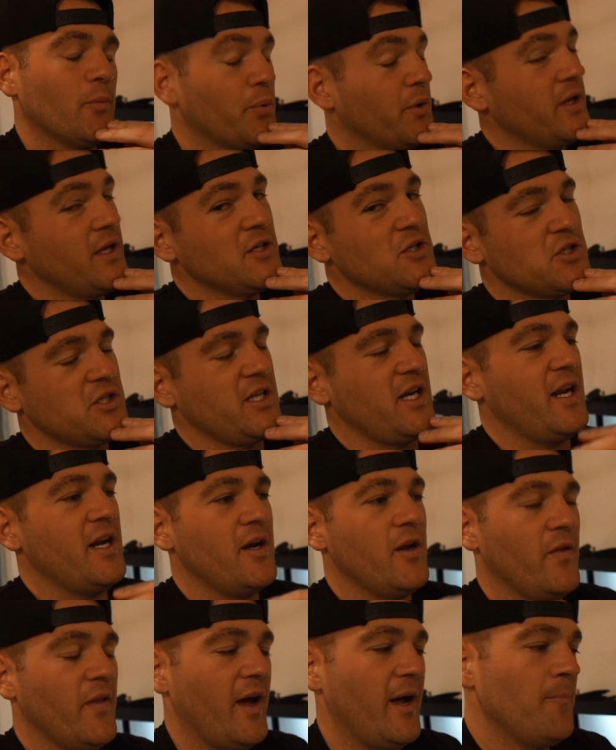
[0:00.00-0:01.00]
Pretty interesting, I
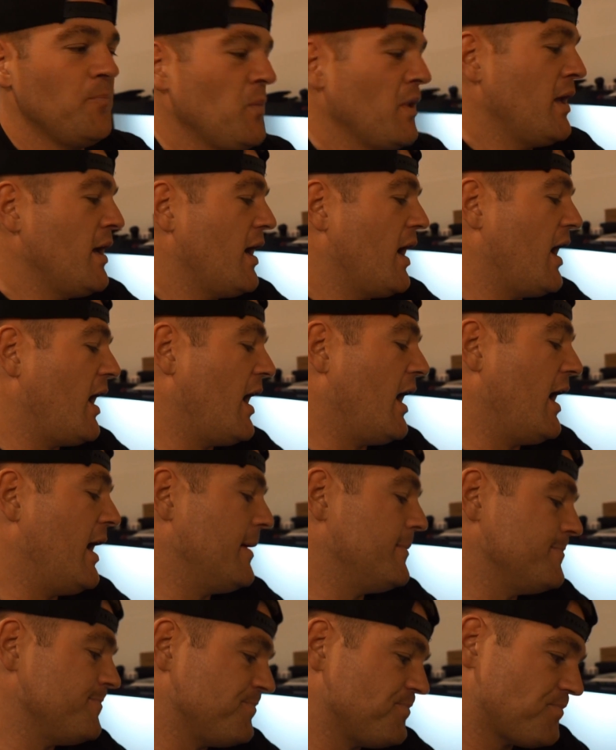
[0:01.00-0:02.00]
didn't know
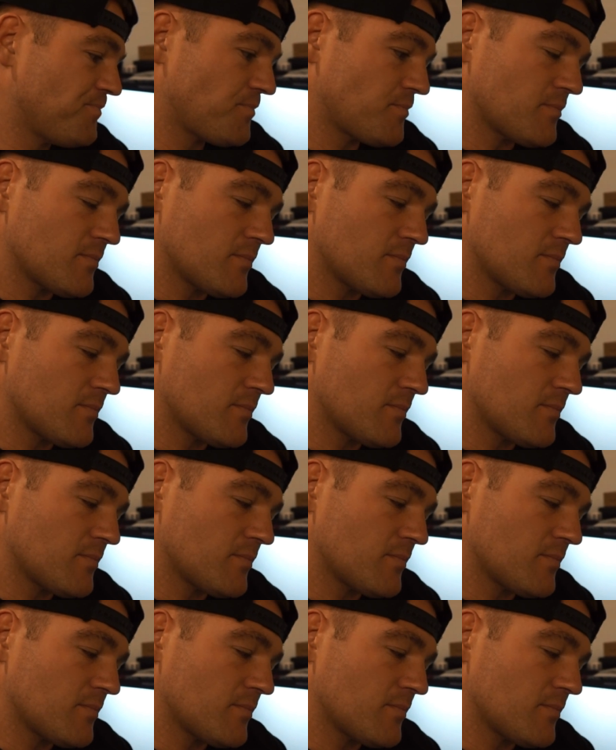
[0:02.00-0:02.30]
that.